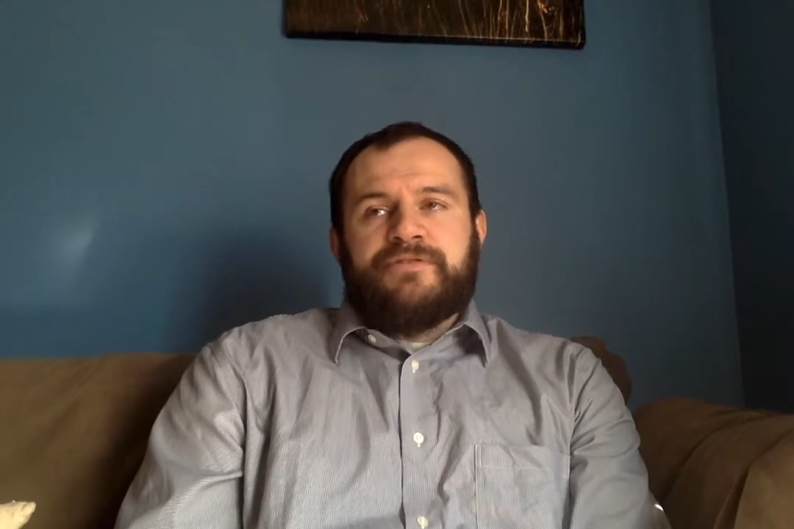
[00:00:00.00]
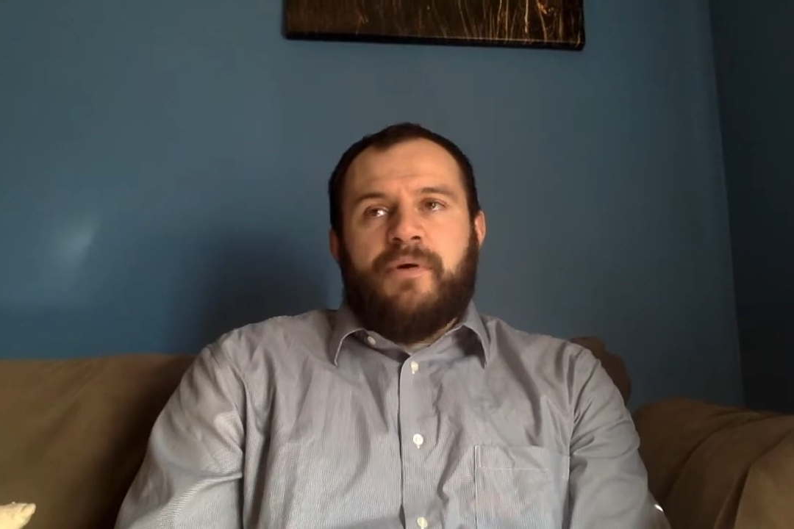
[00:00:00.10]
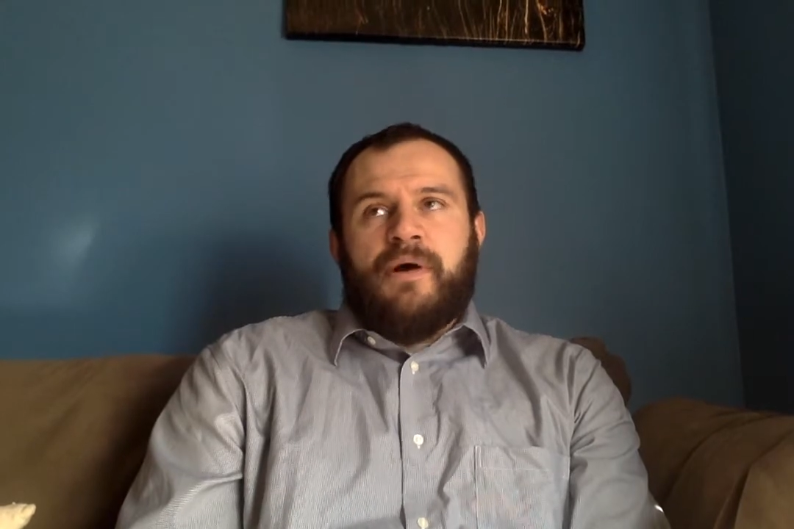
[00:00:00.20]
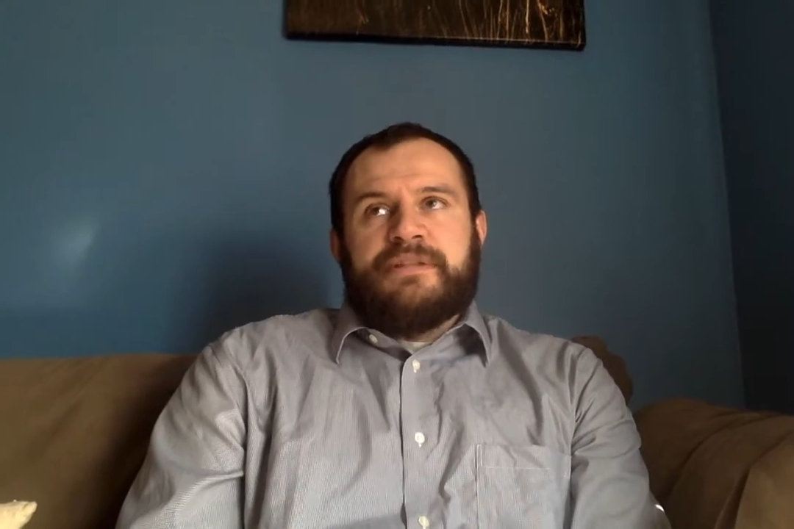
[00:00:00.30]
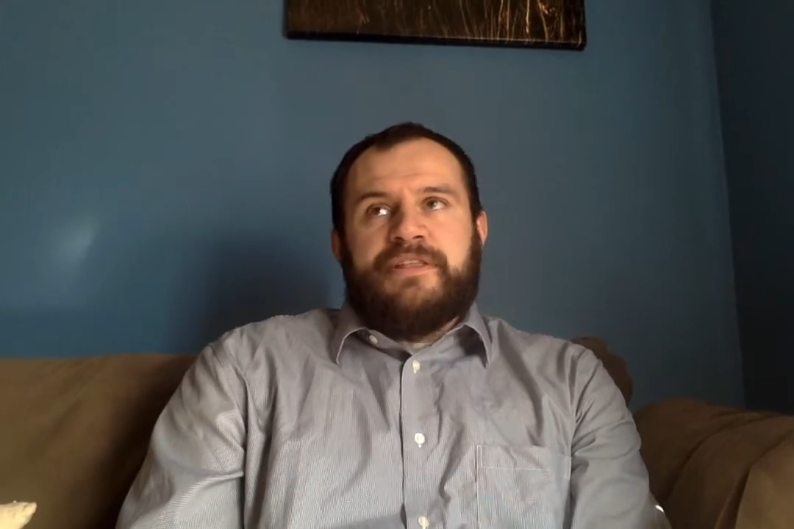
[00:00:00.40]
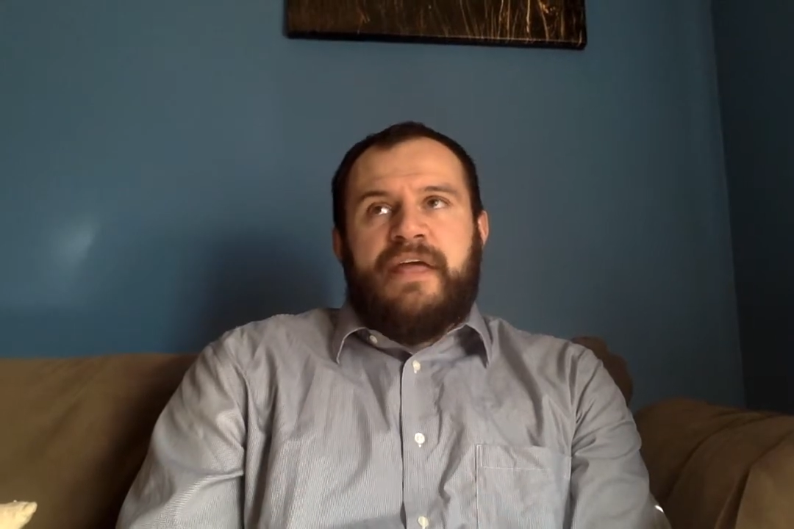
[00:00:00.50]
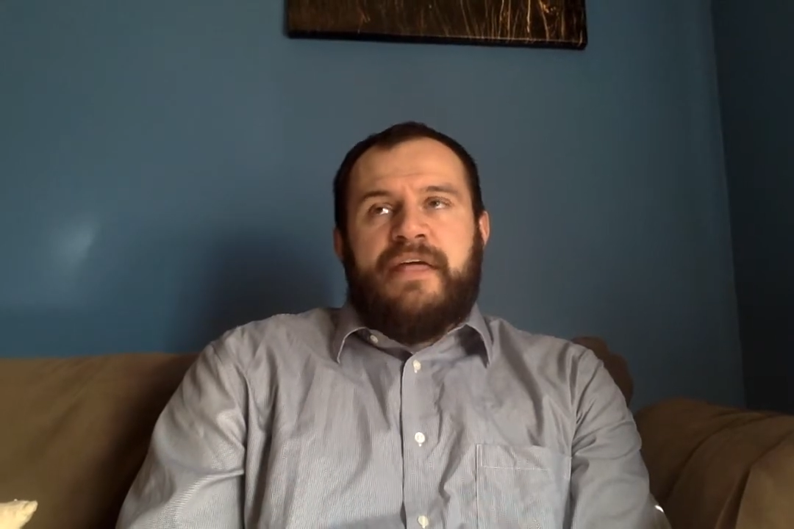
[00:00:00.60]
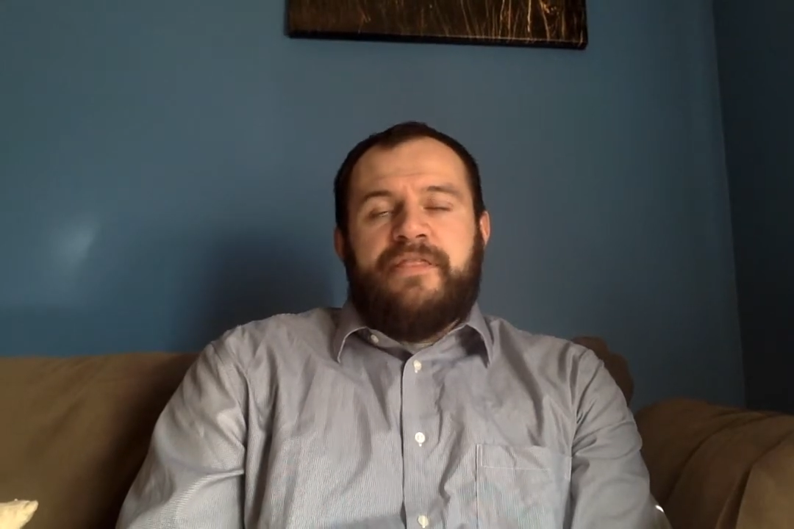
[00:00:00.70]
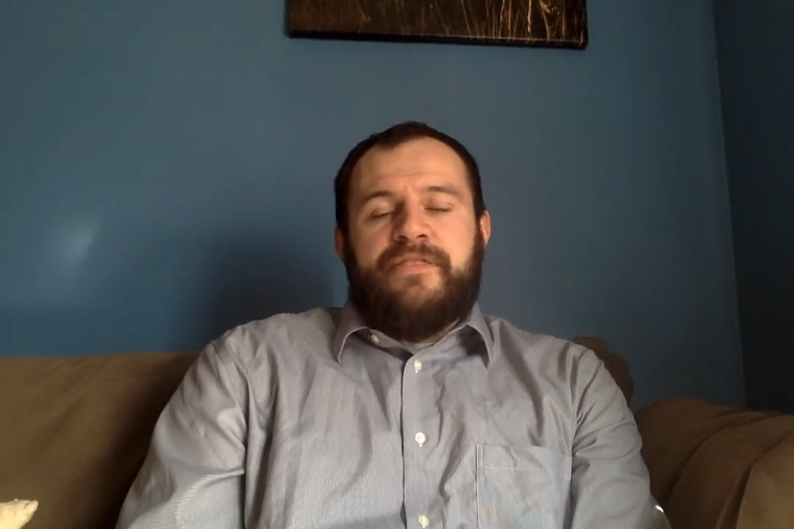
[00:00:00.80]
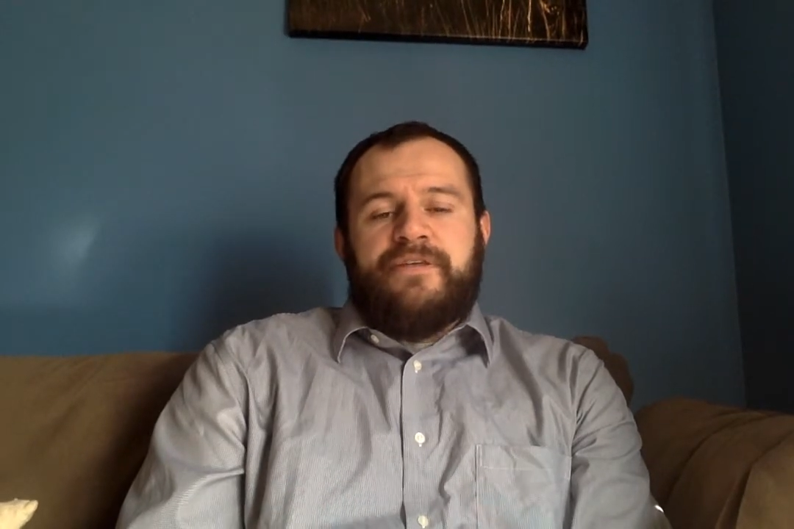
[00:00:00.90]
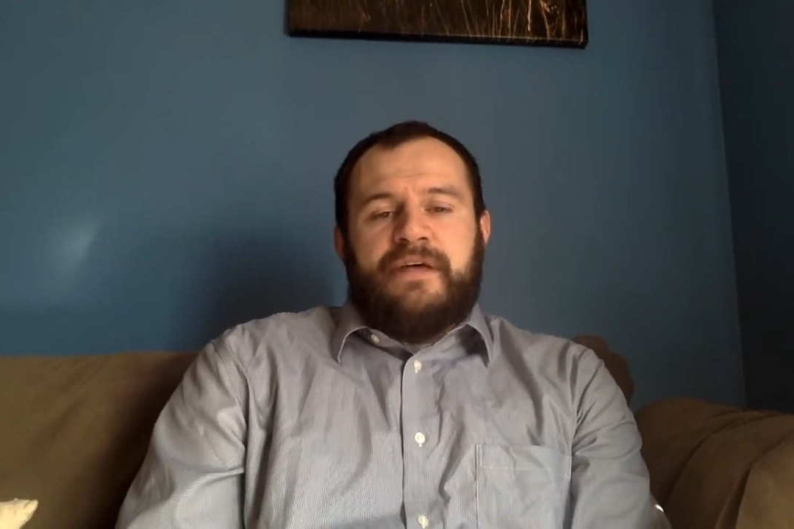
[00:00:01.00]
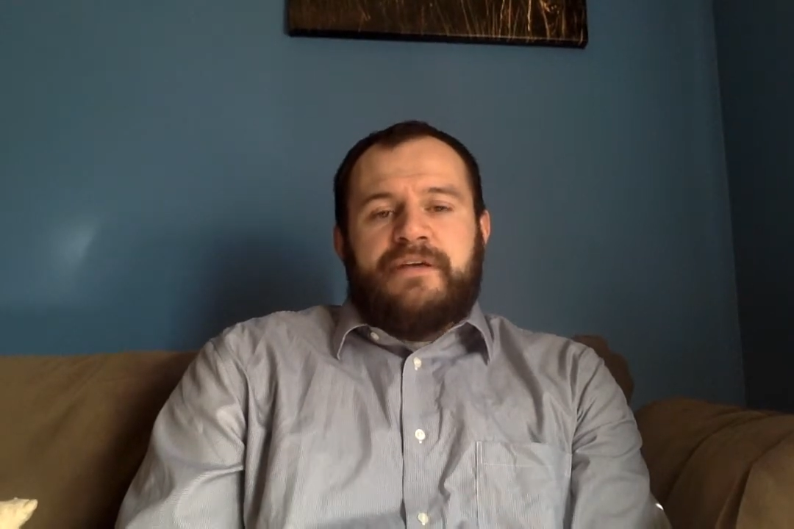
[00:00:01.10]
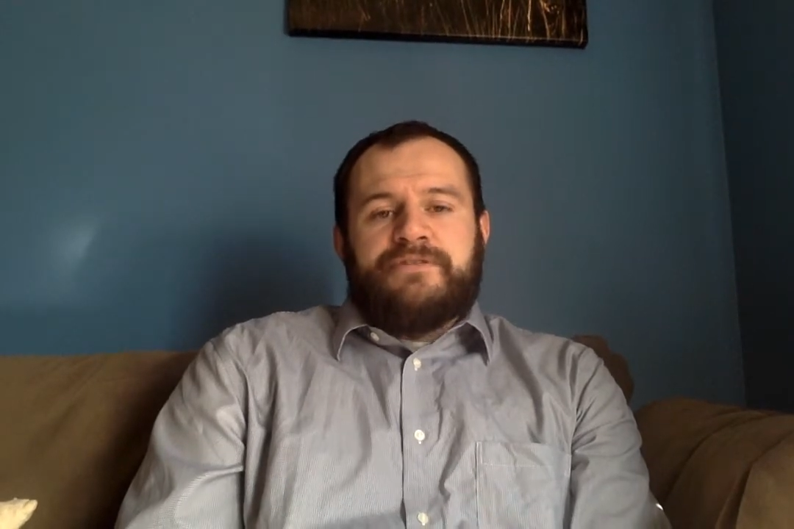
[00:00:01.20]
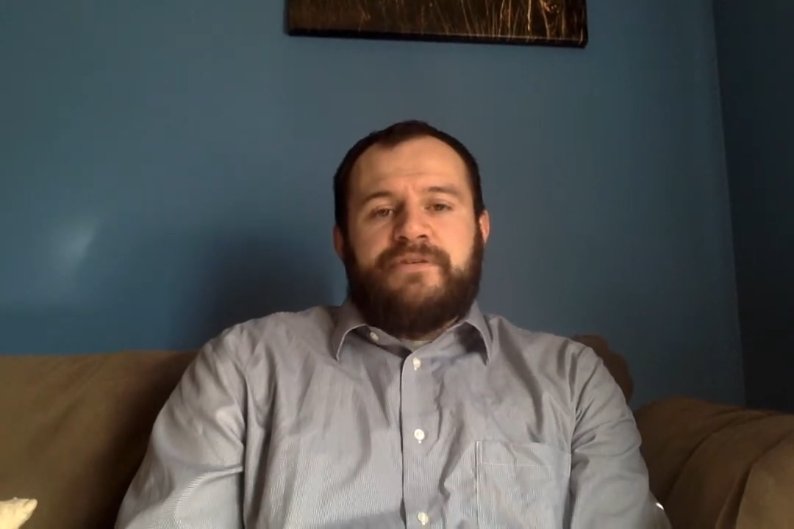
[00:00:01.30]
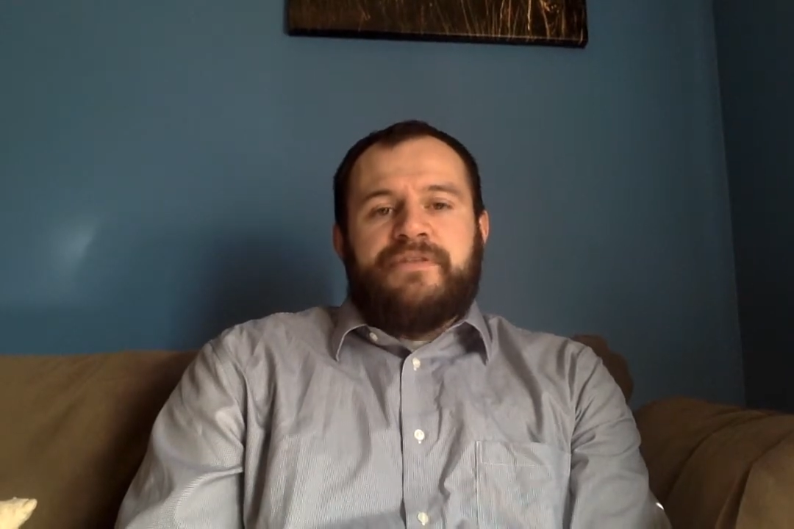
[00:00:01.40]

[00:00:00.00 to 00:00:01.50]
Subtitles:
So on the 10th, so